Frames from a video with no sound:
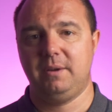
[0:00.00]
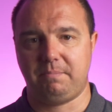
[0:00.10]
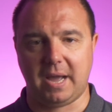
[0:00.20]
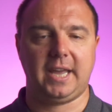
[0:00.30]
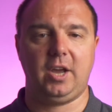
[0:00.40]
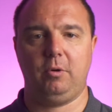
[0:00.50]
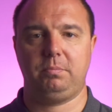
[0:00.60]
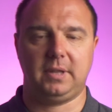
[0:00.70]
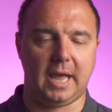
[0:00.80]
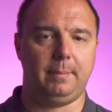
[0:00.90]
backing
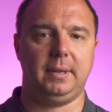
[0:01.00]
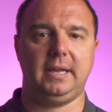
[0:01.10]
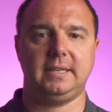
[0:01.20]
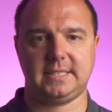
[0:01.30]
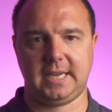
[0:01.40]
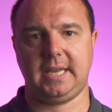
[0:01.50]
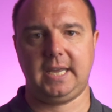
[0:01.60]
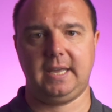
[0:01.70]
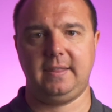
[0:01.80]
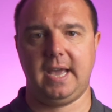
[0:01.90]
up, labeling,
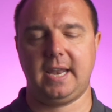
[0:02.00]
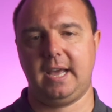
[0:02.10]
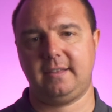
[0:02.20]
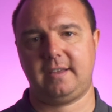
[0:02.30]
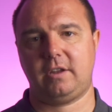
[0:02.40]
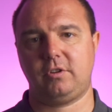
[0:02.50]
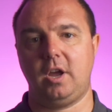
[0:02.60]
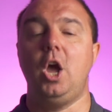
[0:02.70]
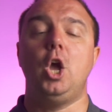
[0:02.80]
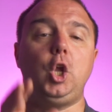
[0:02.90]
syncing in the edit,
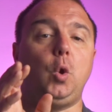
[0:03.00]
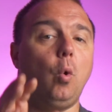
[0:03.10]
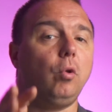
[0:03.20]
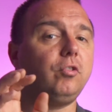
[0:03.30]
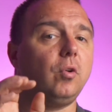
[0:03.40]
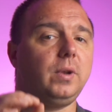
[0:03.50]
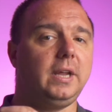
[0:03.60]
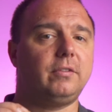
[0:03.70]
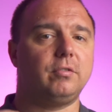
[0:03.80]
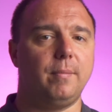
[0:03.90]
etc., you also
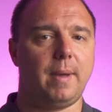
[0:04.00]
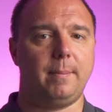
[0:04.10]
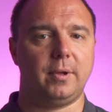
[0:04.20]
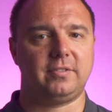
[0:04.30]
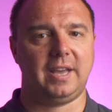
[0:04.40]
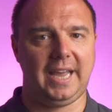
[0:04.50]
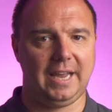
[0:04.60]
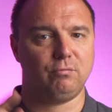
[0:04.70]
need to remember to hit